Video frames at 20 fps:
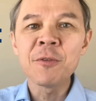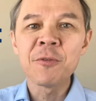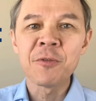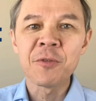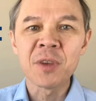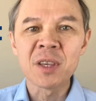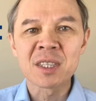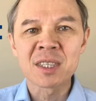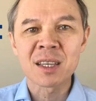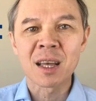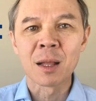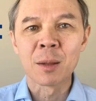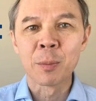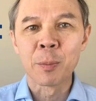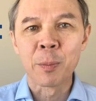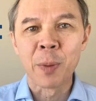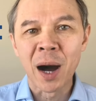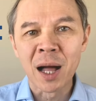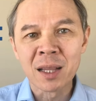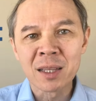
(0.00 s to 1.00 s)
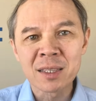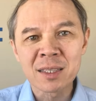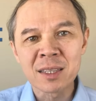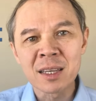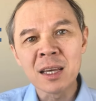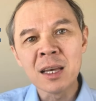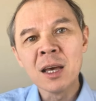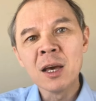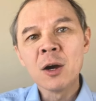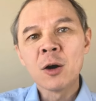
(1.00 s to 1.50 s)
fiscal
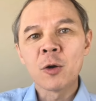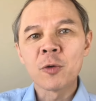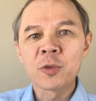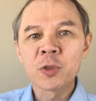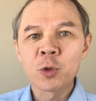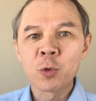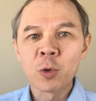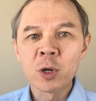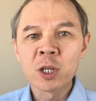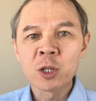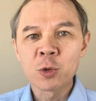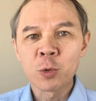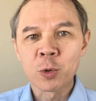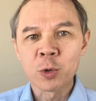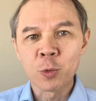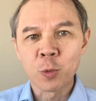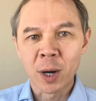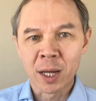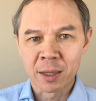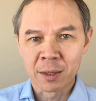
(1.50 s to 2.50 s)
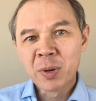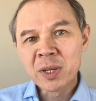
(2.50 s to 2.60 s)
policy of 2021.